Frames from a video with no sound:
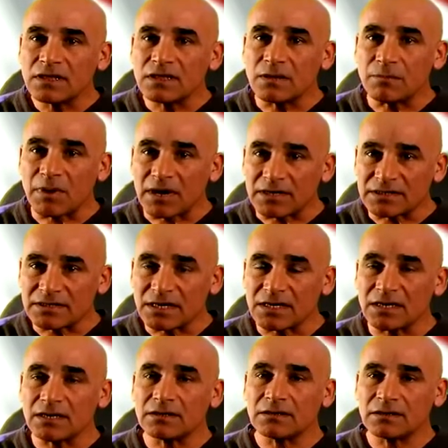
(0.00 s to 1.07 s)
the
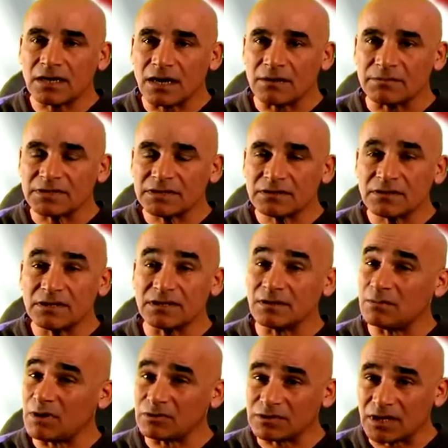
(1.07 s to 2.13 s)
Palestinian camps. It's
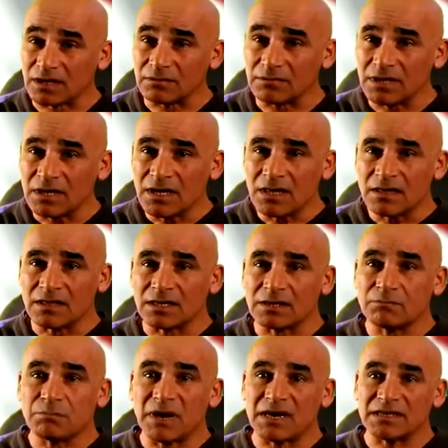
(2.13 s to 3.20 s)
about time. The
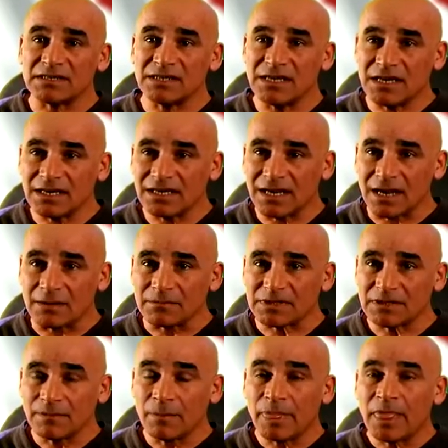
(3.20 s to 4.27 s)
Palestinian
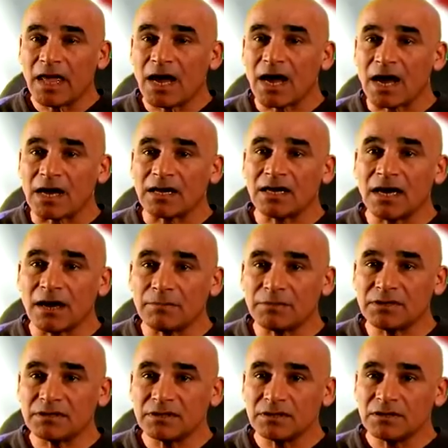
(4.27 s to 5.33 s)
camps are
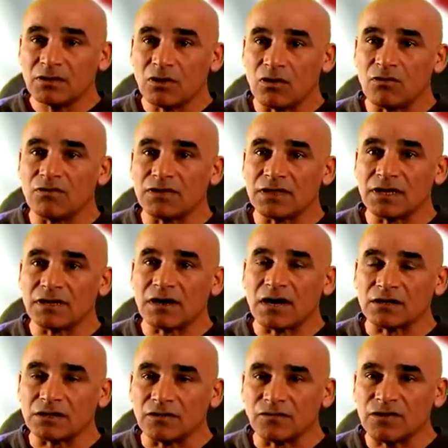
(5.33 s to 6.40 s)
kept over there
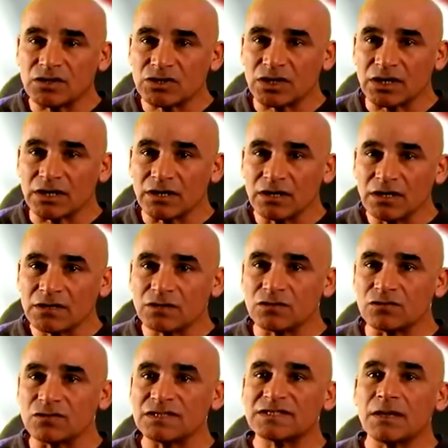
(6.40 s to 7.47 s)
artificially, so
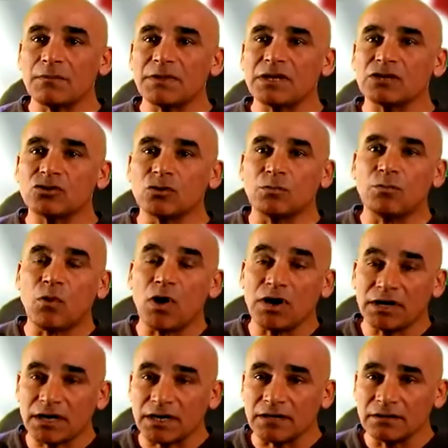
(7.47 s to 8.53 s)
there is something to
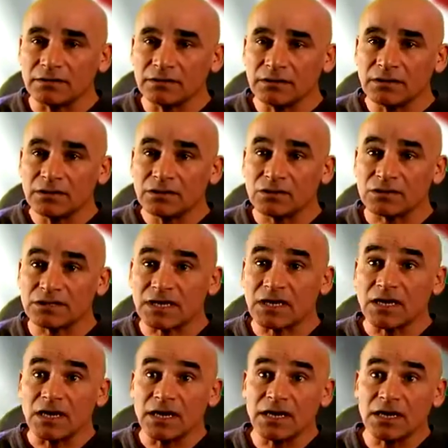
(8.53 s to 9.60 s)
point at to
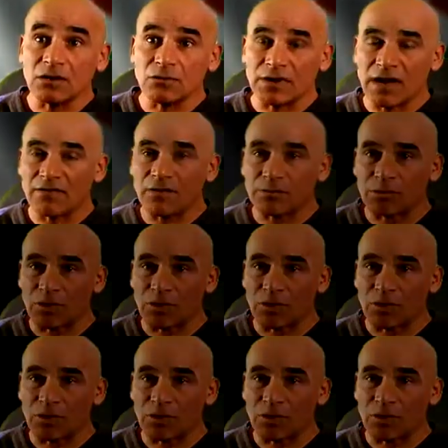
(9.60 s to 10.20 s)
say, here we have a